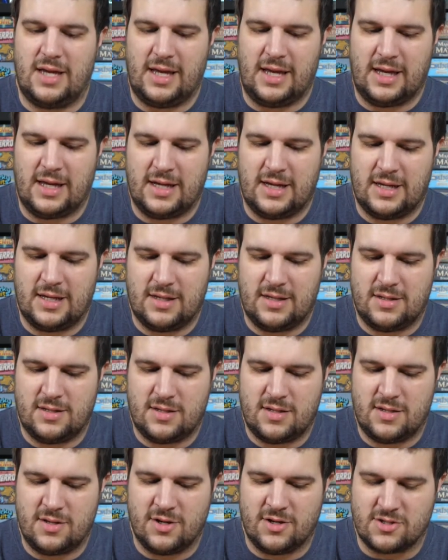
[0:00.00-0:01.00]
and
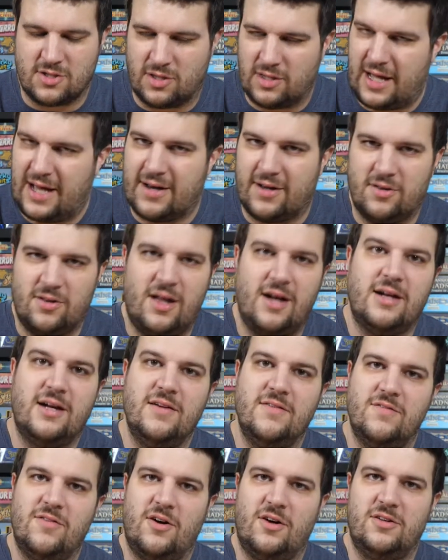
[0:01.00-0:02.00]
there's a lot of luck
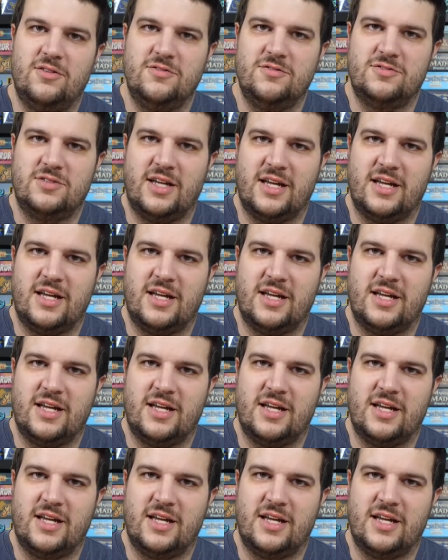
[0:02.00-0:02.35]
involved.